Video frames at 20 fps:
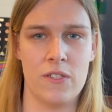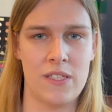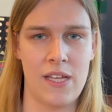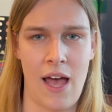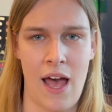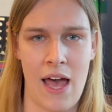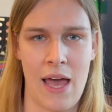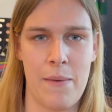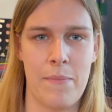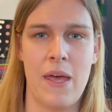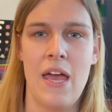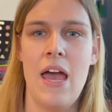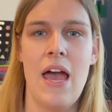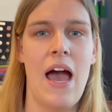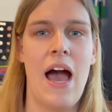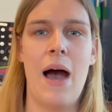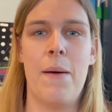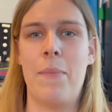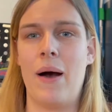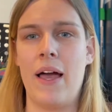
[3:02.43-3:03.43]
time.
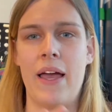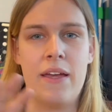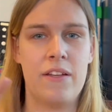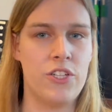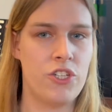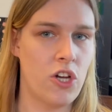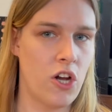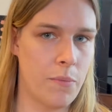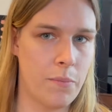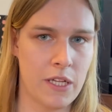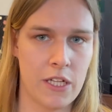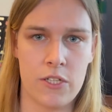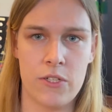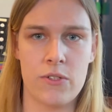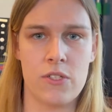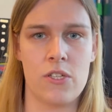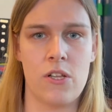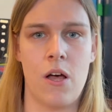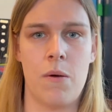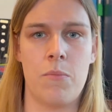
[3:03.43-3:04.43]
My job
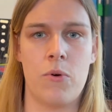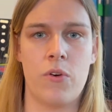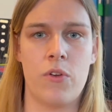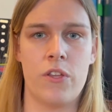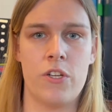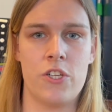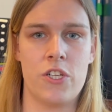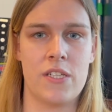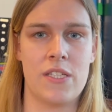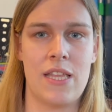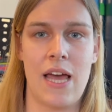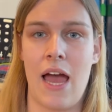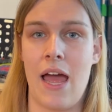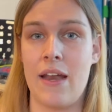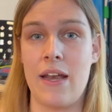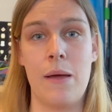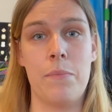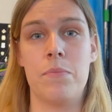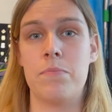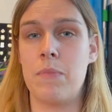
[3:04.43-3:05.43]
includes a lot more than just that,
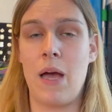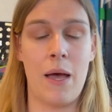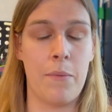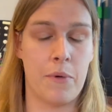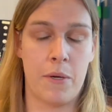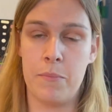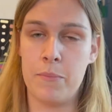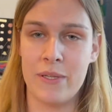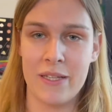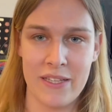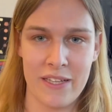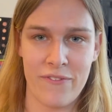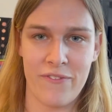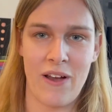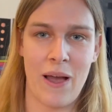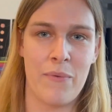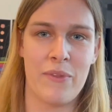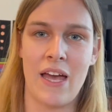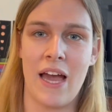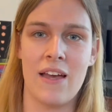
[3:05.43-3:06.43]
and I'm completely
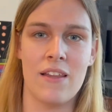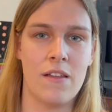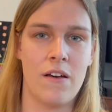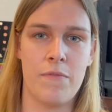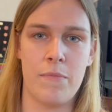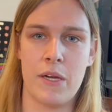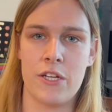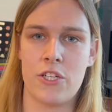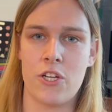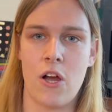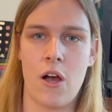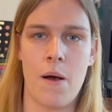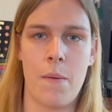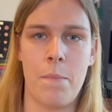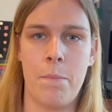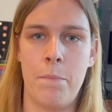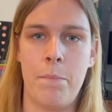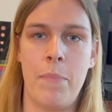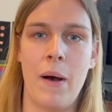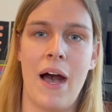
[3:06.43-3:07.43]
fine with that. I love my
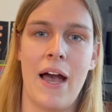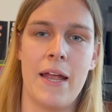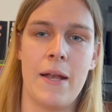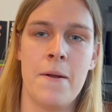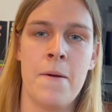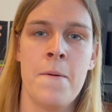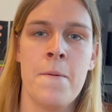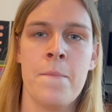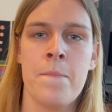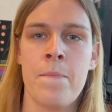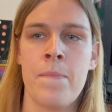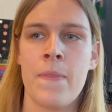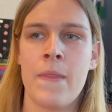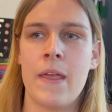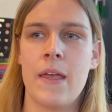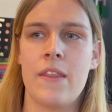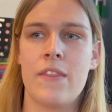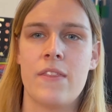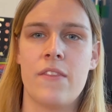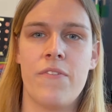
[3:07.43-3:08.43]
job, but
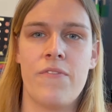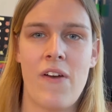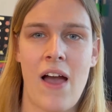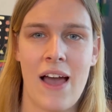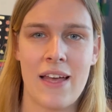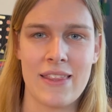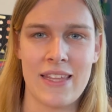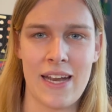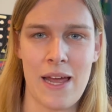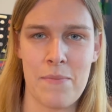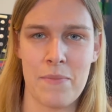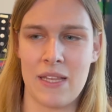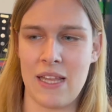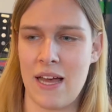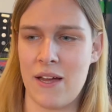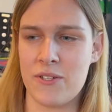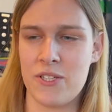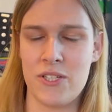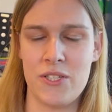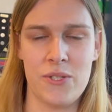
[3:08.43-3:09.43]
the fact that I'm
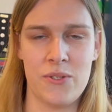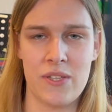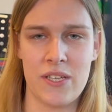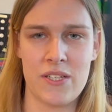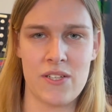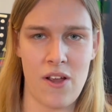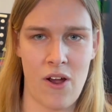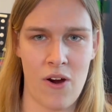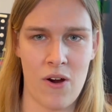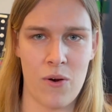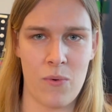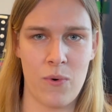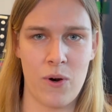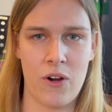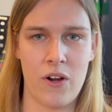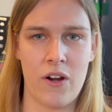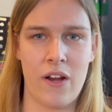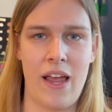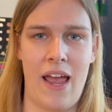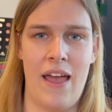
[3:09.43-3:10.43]
allowed to do this
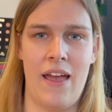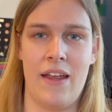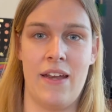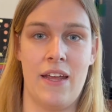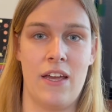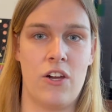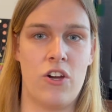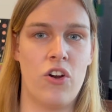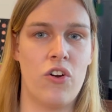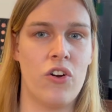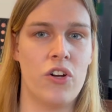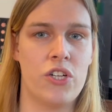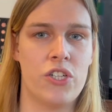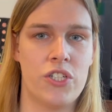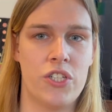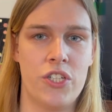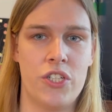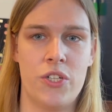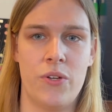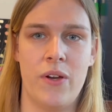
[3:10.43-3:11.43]
artwork and
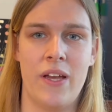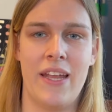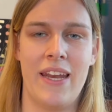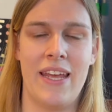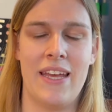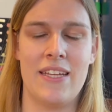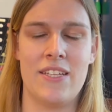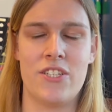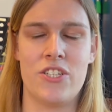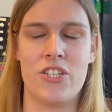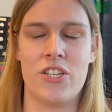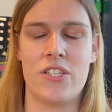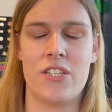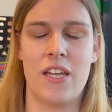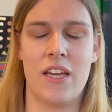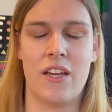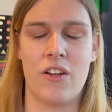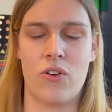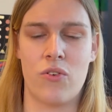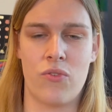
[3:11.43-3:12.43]
encouraged to do it is just
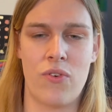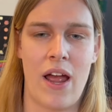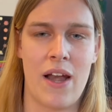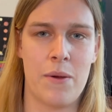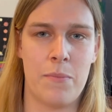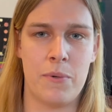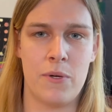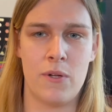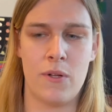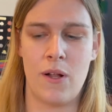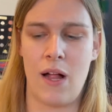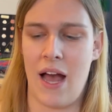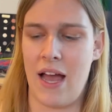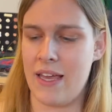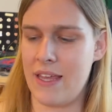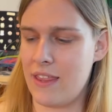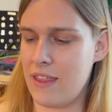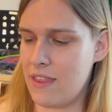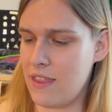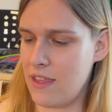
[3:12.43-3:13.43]
incredible.
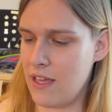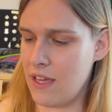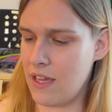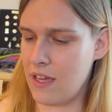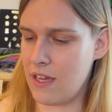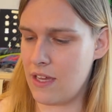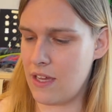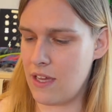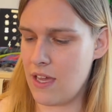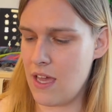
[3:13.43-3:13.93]
I think